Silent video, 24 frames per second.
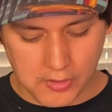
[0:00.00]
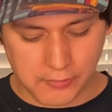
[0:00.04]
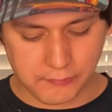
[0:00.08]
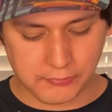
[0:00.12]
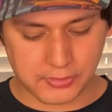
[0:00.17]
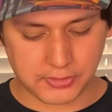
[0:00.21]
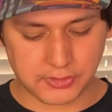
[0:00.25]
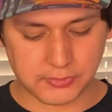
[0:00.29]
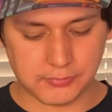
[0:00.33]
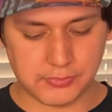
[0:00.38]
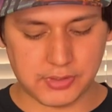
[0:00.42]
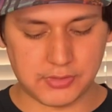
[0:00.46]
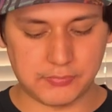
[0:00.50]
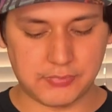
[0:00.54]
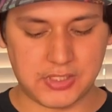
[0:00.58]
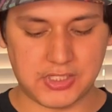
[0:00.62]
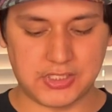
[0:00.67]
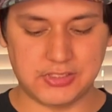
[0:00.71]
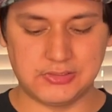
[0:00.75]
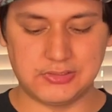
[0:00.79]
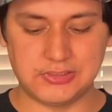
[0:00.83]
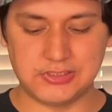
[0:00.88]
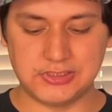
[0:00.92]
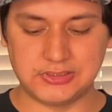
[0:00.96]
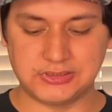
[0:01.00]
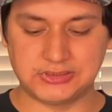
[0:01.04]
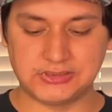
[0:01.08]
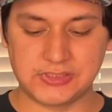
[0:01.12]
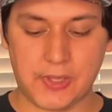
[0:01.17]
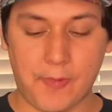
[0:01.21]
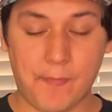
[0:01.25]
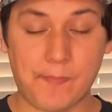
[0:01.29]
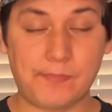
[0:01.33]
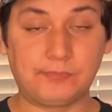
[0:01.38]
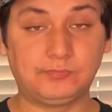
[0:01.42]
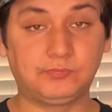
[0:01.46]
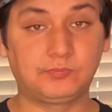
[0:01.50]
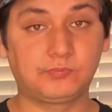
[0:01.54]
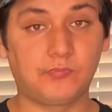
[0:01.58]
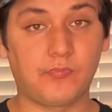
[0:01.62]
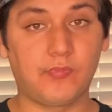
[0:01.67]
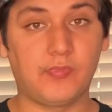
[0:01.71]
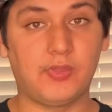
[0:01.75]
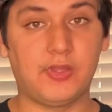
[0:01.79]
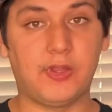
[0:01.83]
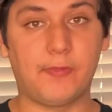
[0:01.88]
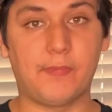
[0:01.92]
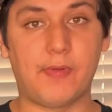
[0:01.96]
I recommend making these.
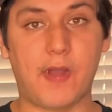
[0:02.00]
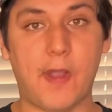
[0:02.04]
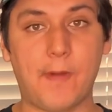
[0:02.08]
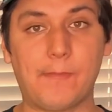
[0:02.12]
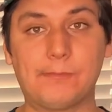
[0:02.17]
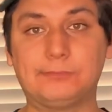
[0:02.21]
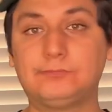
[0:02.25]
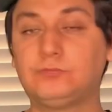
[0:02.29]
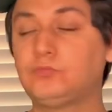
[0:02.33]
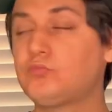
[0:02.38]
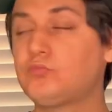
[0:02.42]
They're bomb.